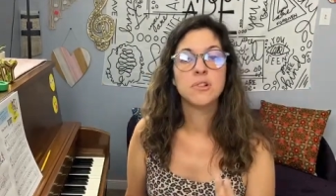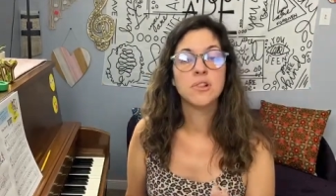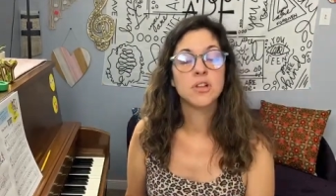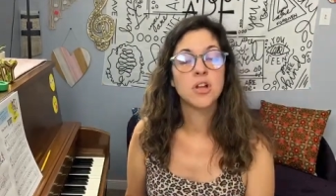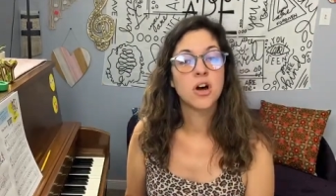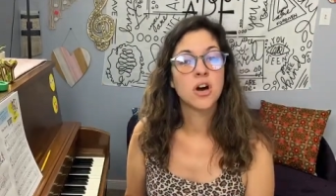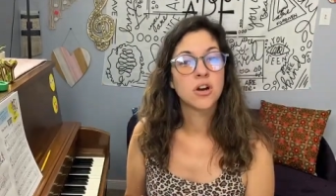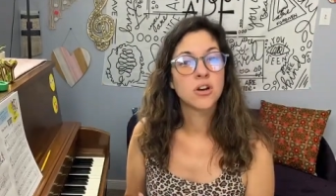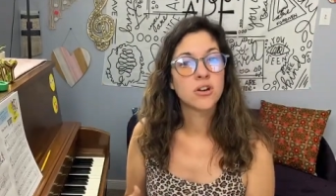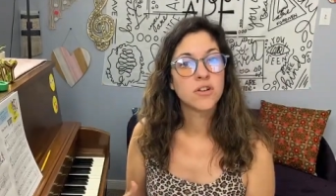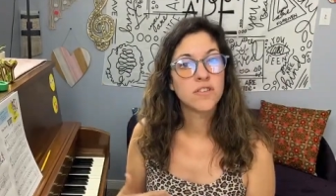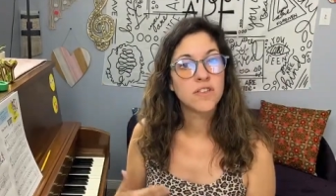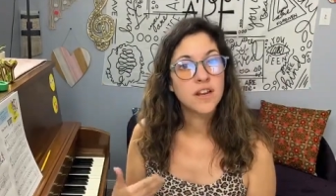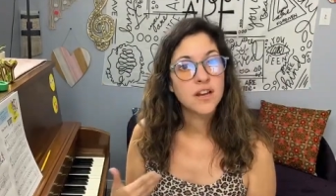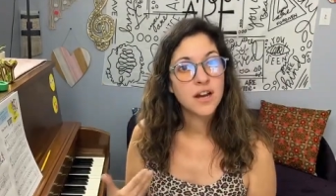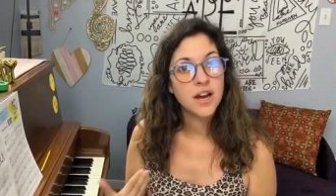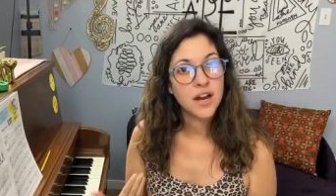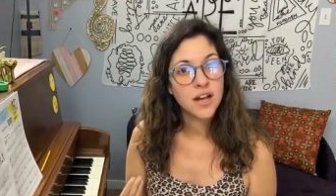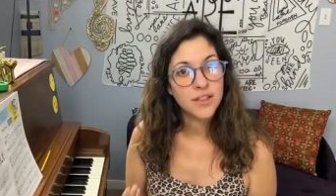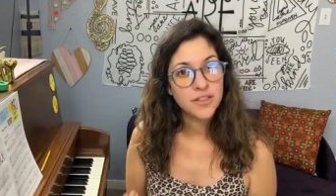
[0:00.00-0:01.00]
longer
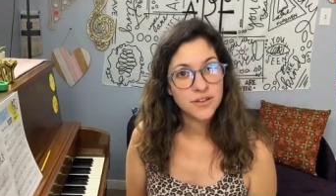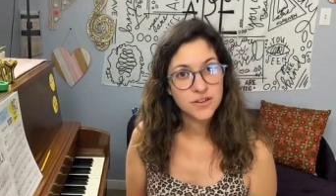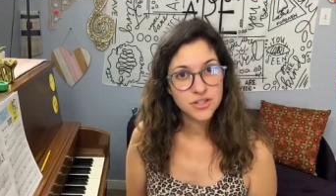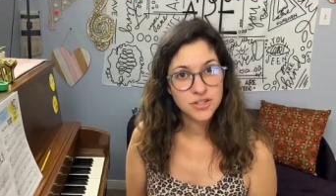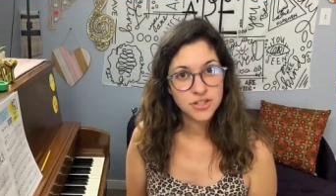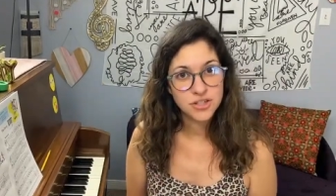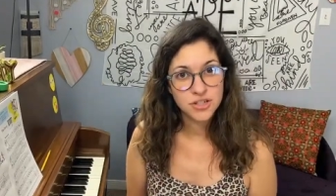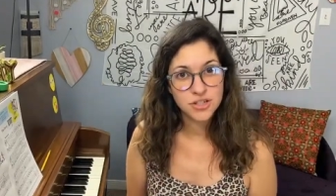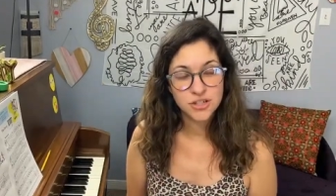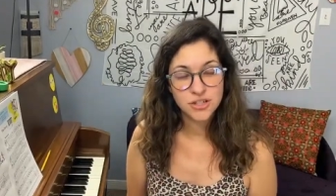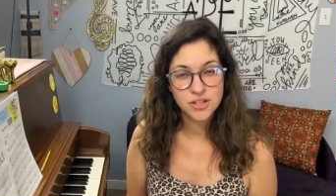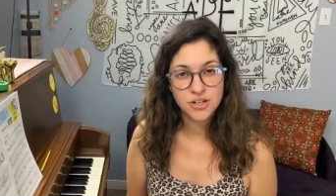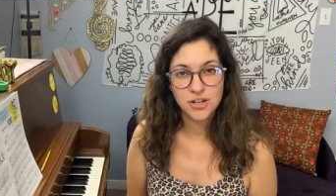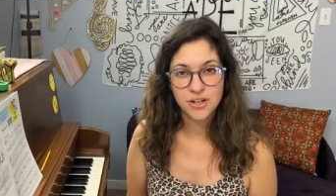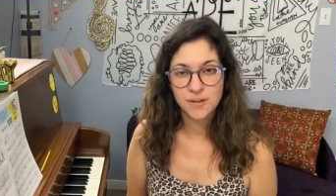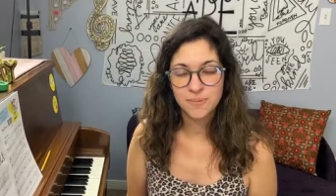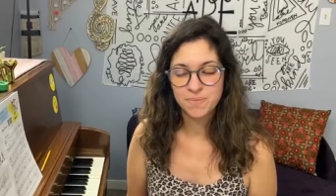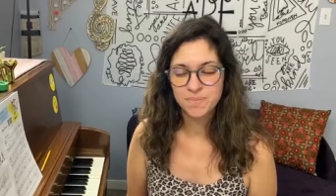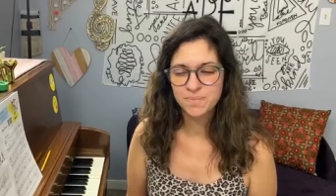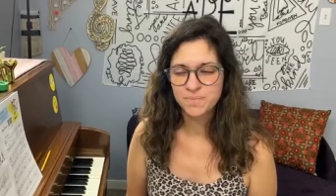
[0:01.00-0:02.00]
than others to
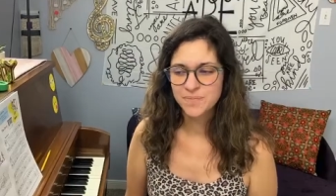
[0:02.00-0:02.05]
learn.